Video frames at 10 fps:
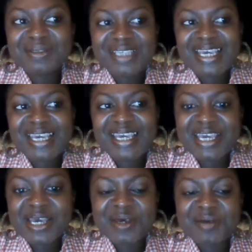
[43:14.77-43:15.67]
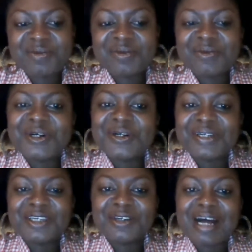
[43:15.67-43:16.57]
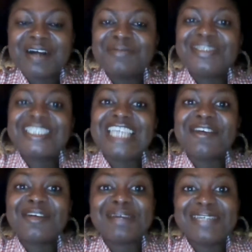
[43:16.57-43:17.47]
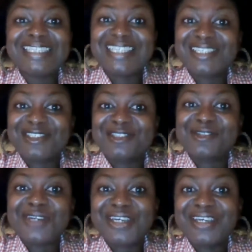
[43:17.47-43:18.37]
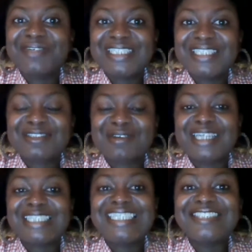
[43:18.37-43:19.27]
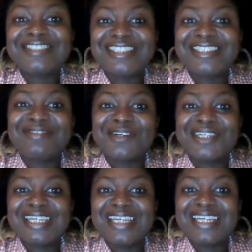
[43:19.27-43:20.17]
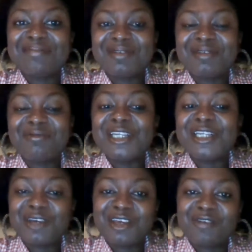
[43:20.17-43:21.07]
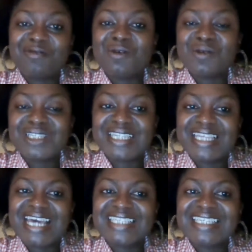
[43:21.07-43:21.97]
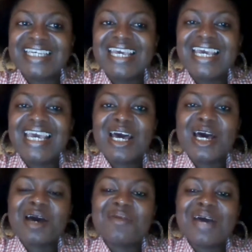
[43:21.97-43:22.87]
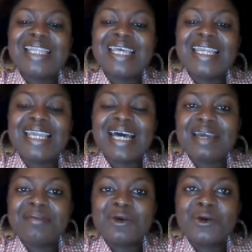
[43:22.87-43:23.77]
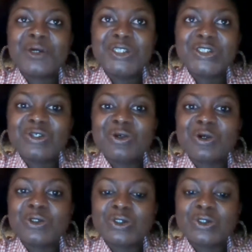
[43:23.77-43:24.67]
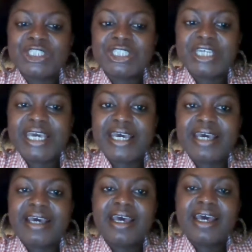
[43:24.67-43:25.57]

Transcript: say, well, I'll be sharing my business story, which is quite an interesting one, and I'm really looking forward to that. And then I'm going to also share